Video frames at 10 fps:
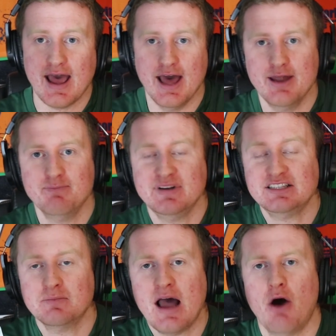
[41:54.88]
and
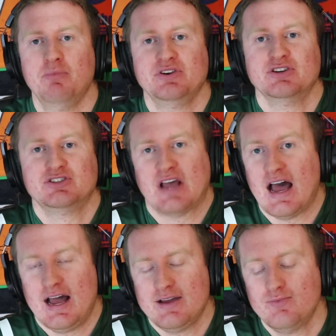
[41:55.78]
beats him out because
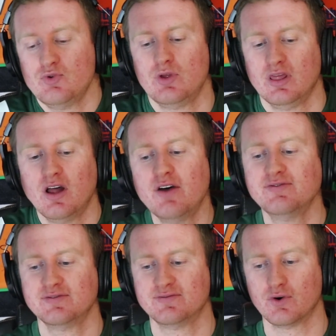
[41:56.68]
I would
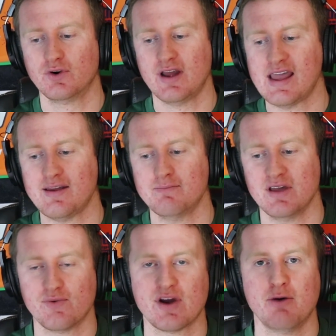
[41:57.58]
love for a
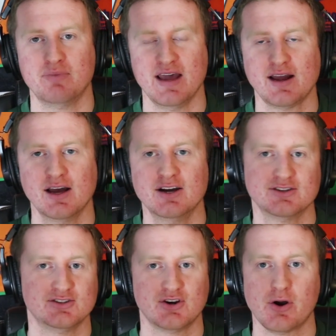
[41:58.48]
mid-round pick
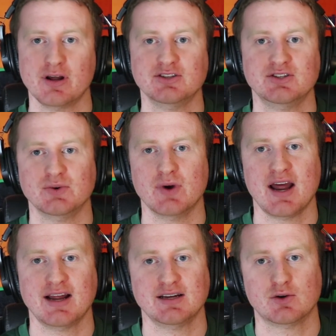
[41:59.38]
to turn into
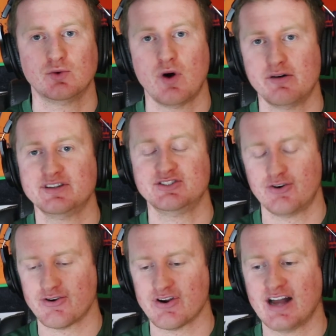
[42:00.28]
a quality
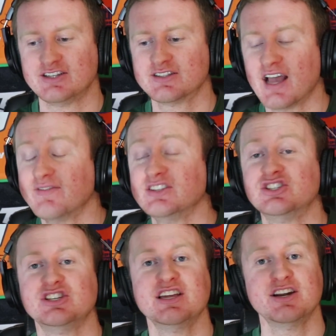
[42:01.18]
starter. I just haven't
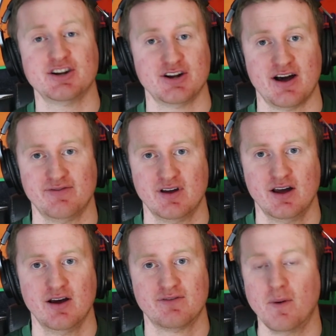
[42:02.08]
seen it enough
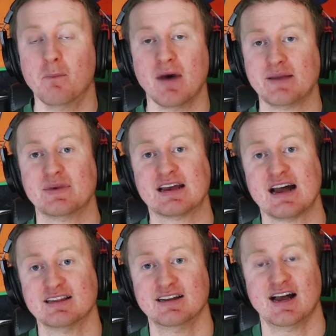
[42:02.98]
from Mike
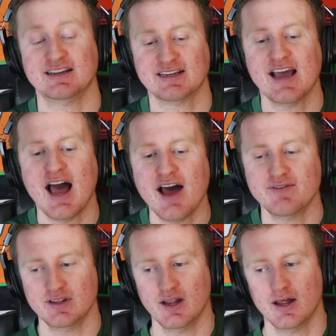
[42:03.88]
Maccagnan, guys. I
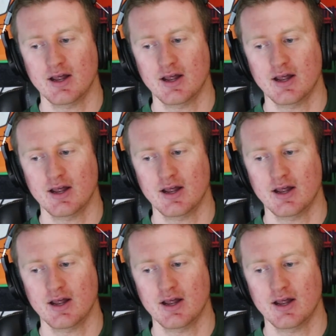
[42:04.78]
haven't.